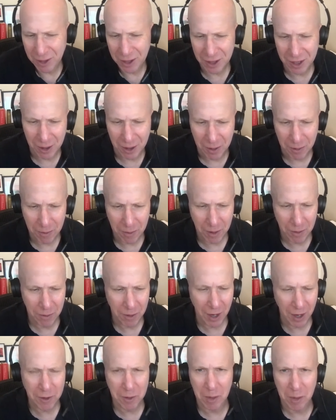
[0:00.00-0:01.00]
you know, if, if
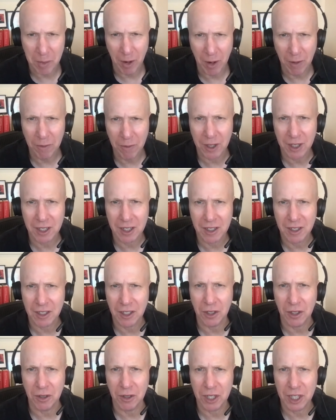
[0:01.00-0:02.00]
you have to be perfect
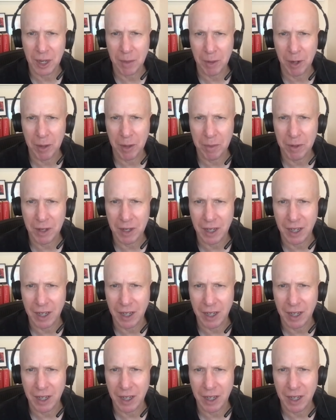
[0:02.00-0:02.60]
to step up